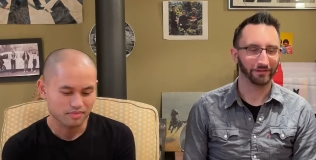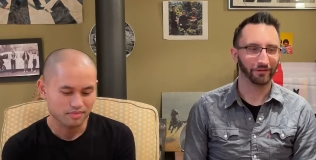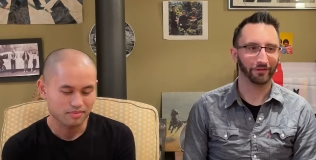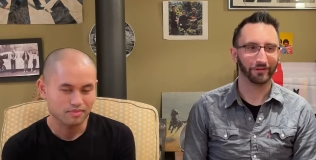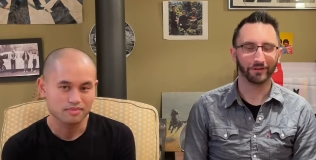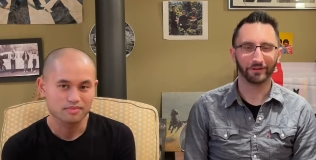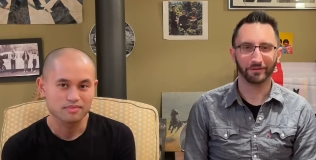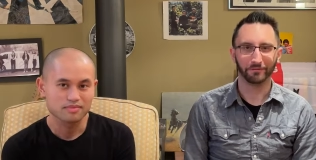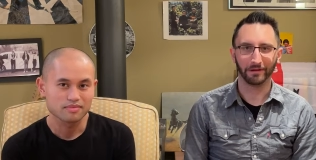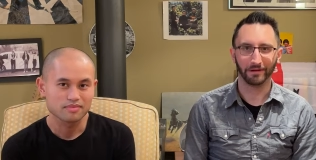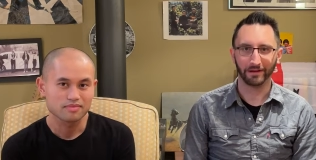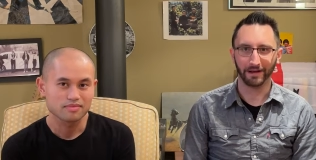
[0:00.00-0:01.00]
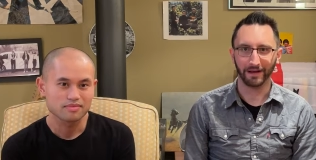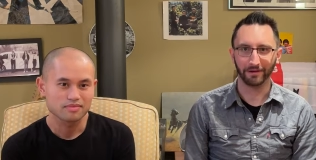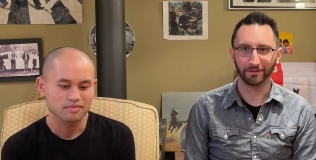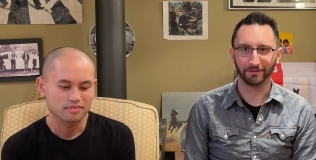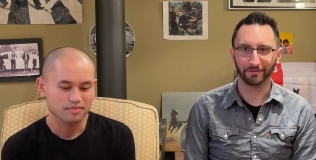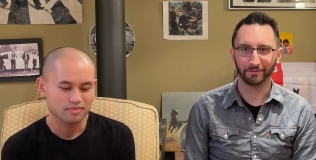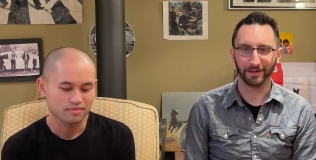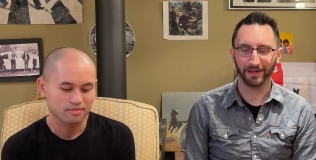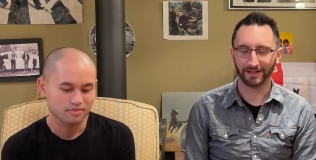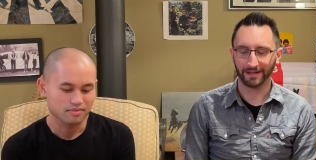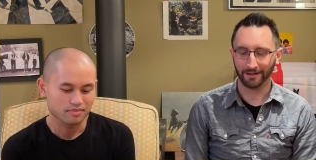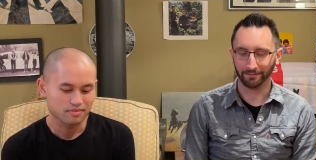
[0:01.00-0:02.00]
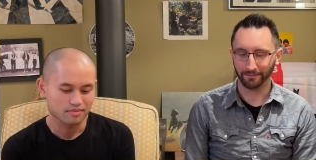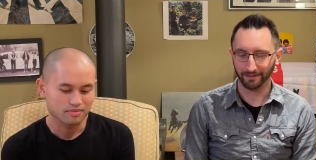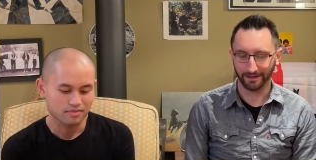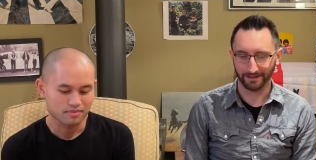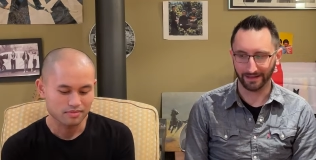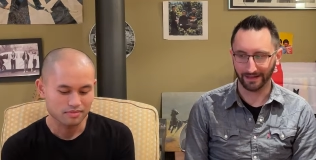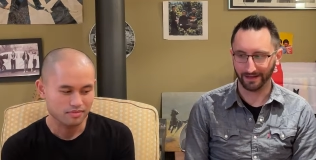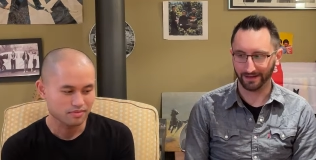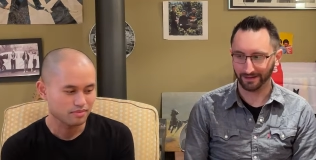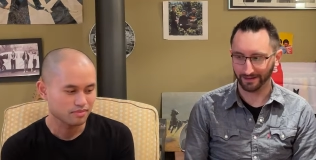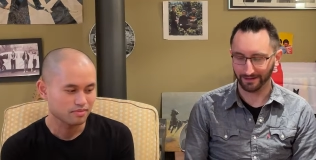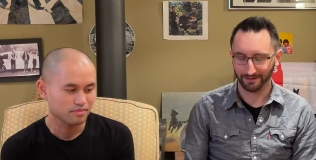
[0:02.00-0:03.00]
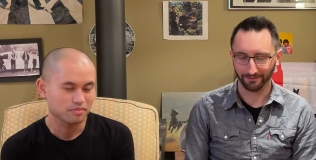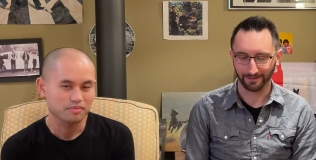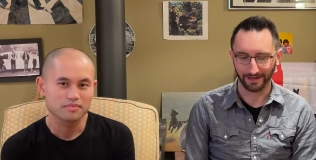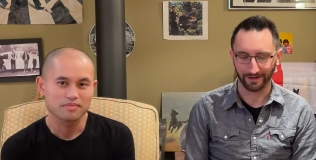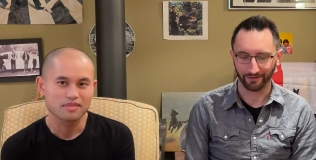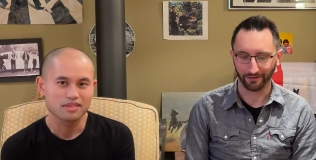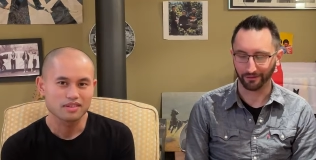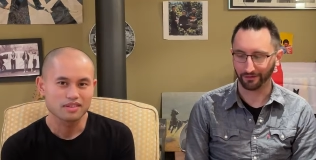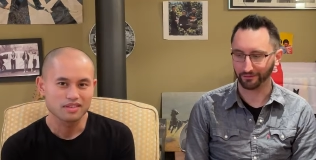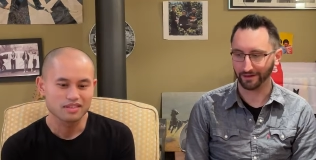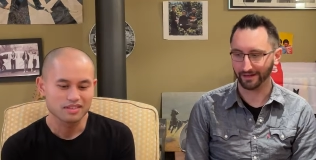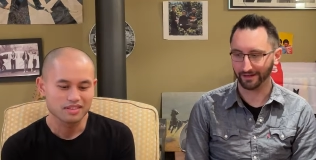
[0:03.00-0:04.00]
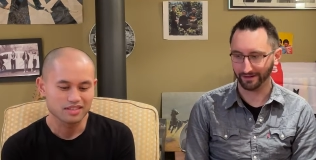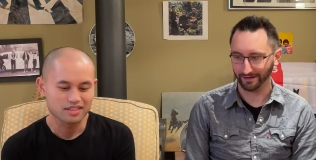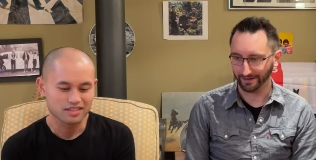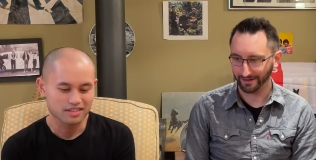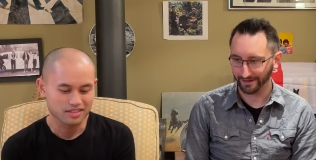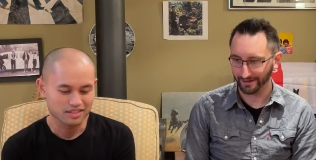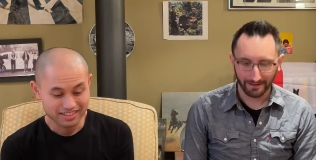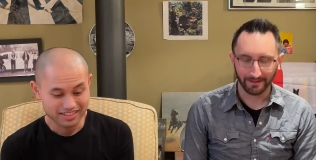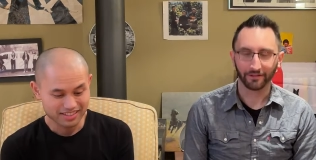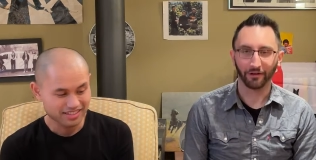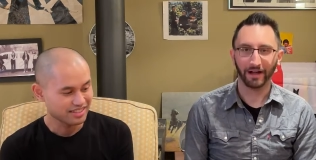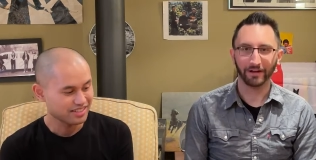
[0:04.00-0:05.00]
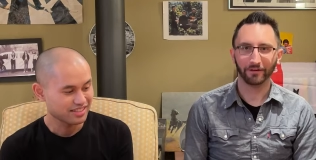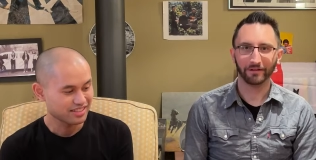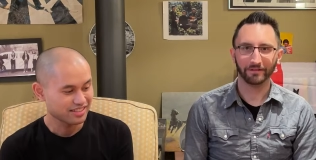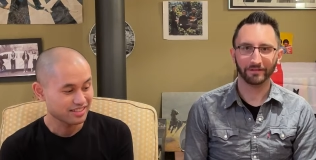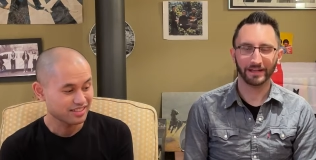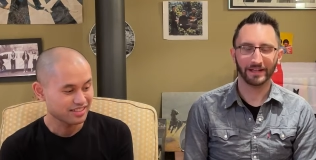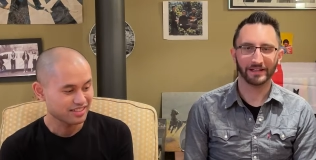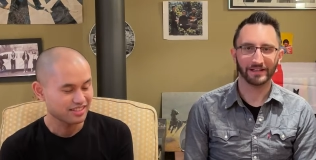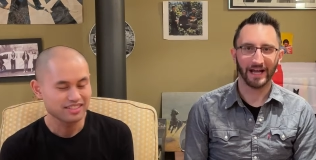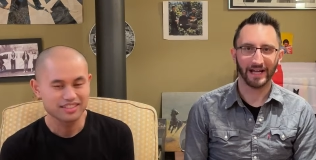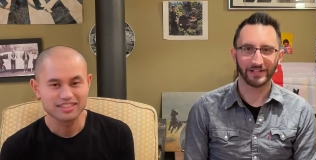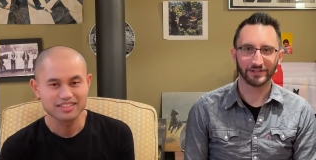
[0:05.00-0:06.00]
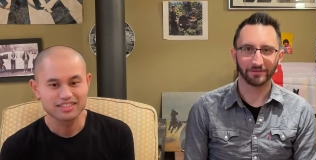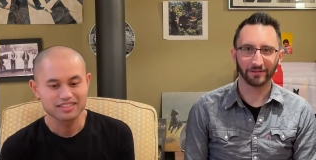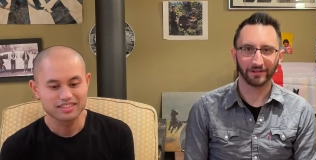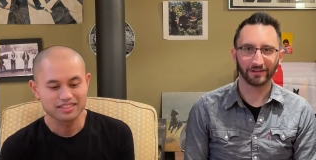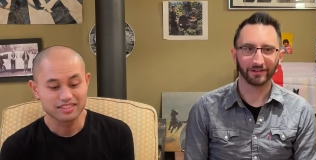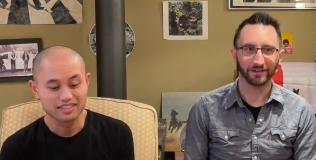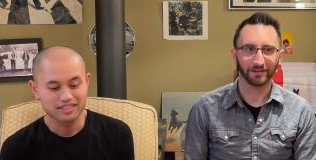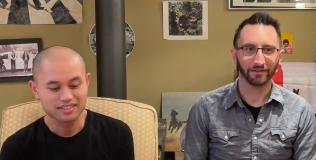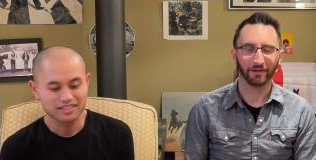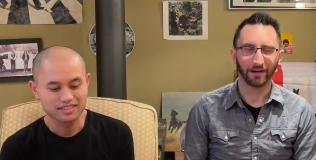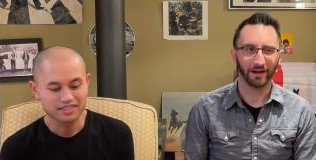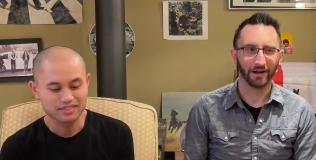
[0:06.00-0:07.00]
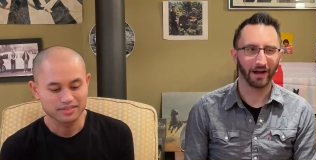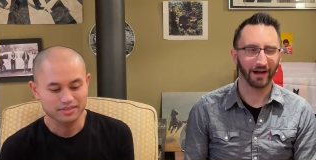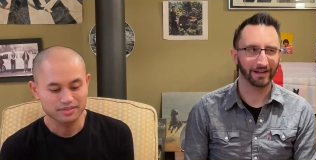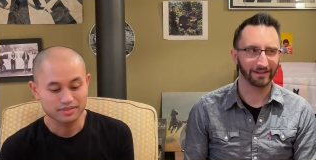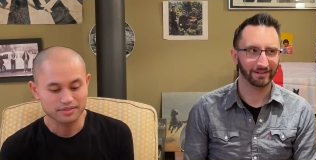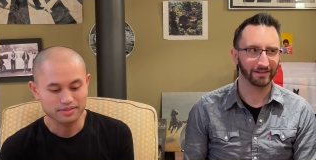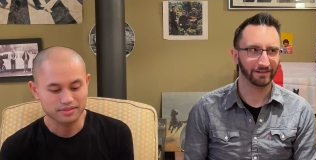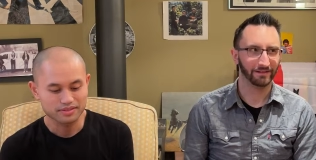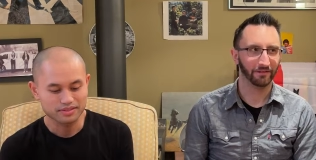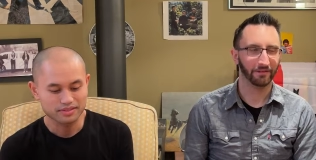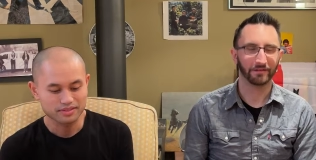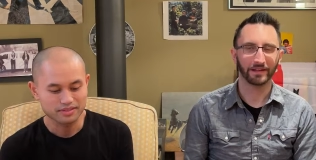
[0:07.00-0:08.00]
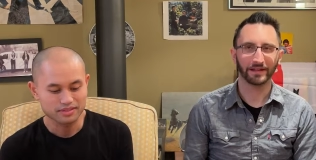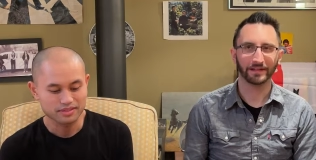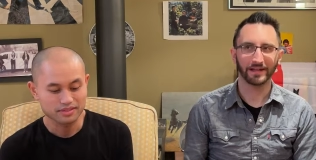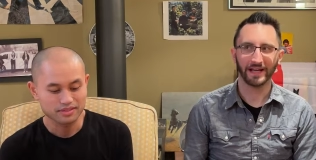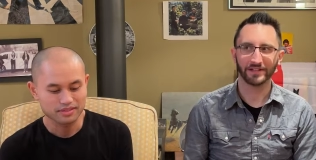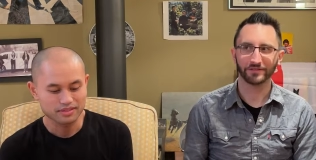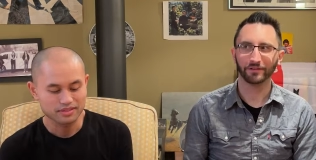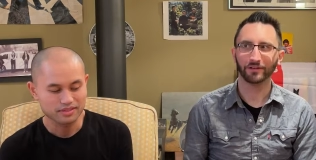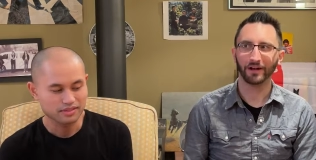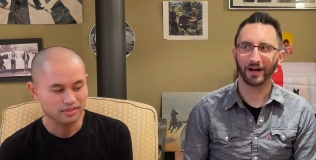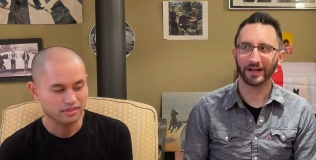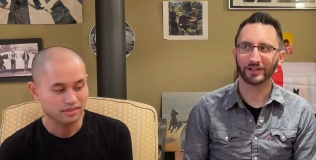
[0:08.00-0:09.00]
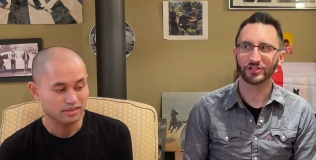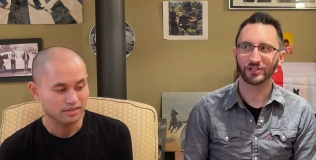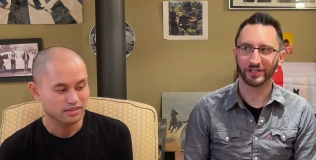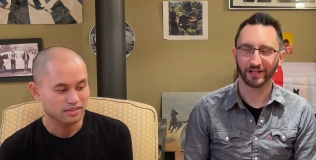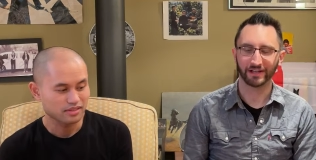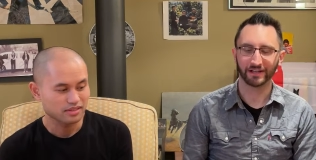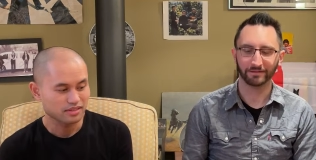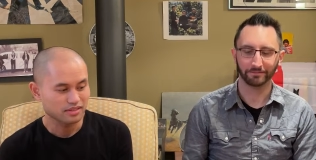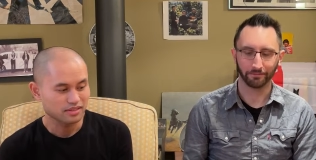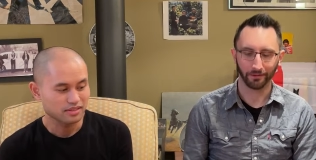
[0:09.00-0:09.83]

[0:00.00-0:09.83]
Speaker 1: an order. We uh, went for pickup, and uh, we got our orders right here. So I ordered the Nashville, the hot, or the Nashville hot chicken